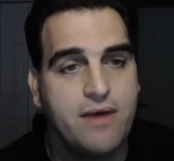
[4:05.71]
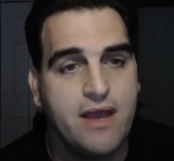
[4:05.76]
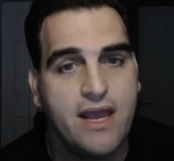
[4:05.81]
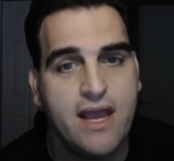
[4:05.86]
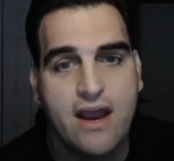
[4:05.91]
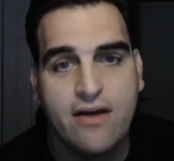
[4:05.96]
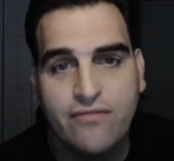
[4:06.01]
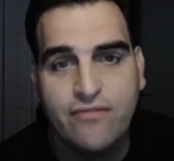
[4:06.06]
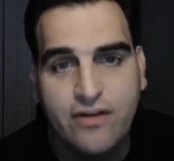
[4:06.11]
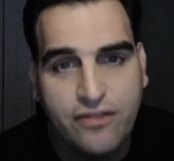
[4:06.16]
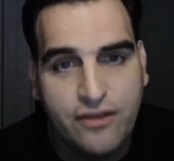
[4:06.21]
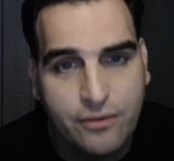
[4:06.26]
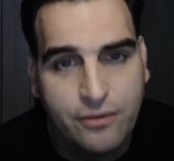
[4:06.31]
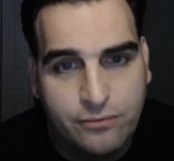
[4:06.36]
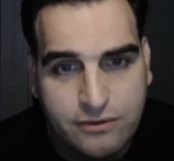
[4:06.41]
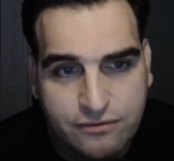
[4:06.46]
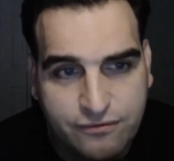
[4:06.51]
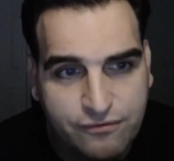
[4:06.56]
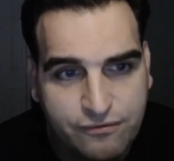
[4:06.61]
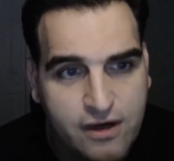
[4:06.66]
Everything
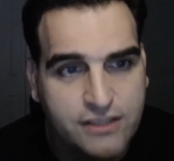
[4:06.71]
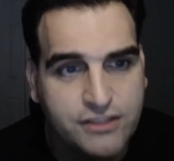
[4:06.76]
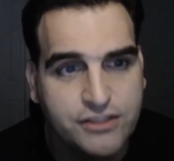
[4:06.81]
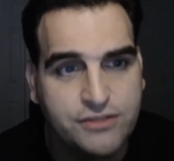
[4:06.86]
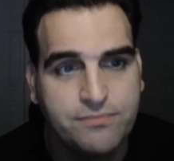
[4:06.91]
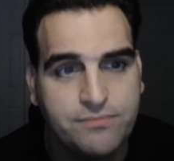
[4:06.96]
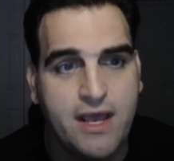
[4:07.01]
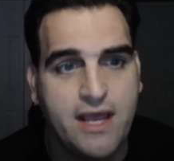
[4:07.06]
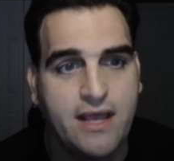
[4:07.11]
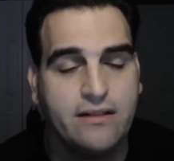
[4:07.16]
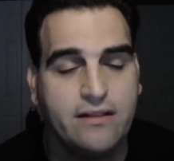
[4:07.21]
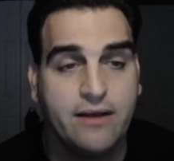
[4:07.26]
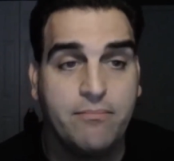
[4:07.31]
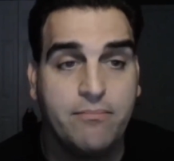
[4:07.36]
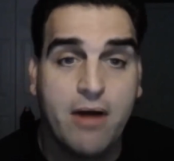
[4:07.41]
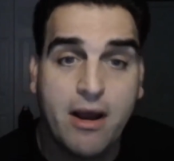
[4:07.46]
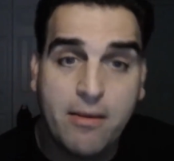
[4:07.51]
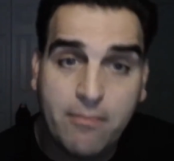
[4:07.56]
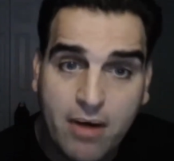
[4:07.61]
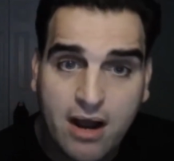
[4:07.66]
was fresh made. Like
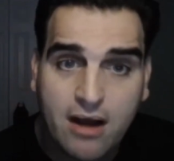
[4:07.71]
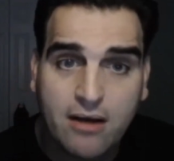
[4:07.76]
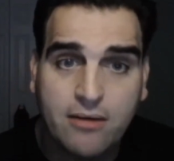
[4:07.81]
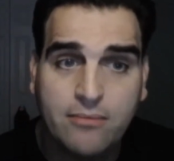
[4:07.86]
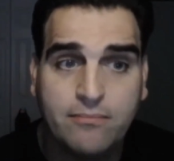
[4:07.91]
my mom